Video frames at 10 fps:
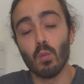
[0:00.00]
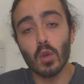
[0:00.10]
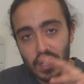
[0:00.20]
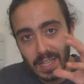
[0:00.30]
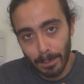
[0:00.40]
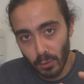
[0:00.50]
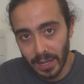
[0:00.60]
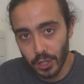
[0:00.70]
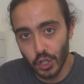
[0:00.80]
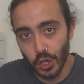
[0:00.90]
What
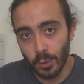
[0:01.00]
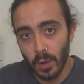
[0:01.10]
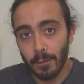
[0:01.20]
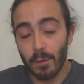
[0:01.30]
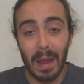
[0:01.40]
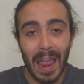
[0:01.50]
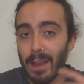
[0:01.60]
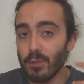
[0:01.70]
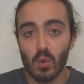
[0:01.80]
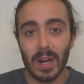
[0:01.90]
separates you from
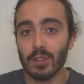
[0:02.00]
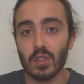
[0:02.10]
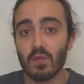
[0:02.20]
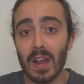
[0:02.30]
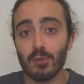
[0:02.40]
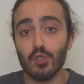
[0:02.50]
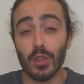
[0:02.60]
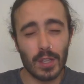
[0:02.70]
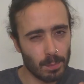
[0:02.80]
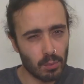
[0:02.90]
everyone else around you
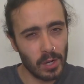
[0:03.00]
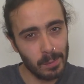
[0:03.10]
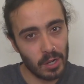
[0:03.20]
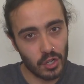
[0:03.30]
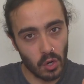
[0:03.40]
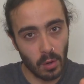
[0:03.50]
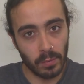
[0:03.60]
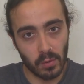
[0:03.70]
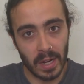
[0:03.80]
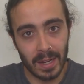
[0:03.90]
that's pretty much
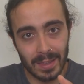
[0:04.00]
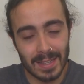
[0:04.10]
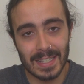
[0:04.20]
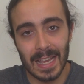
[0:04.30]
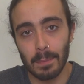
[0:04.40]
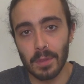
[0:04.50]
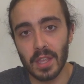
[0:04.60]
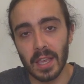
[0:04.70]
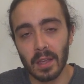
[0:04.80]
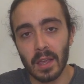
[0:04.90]
offering the same
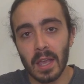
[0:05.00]
thing?